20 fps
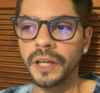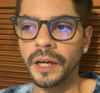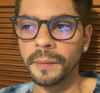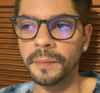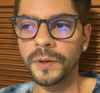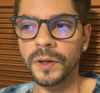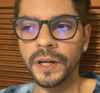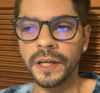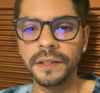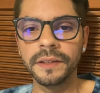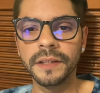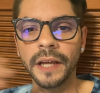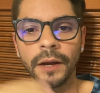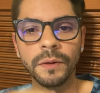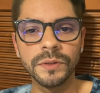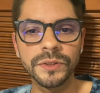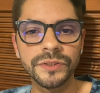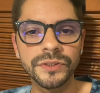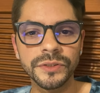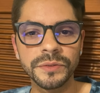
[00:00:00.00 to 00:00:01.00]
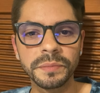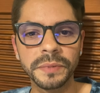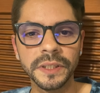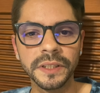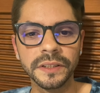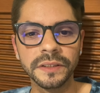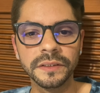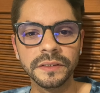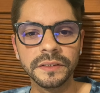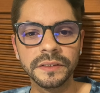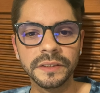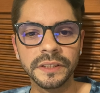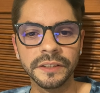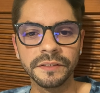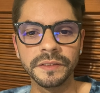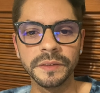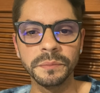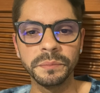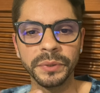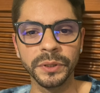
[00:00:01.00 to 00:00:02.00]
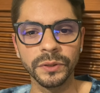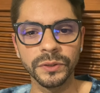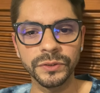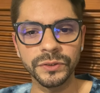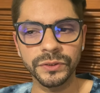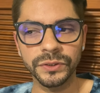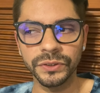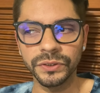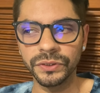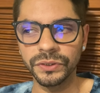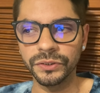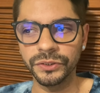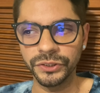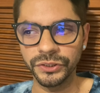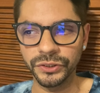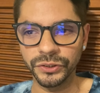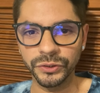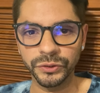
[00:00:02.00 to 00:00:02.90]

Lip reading: I was just being given pills to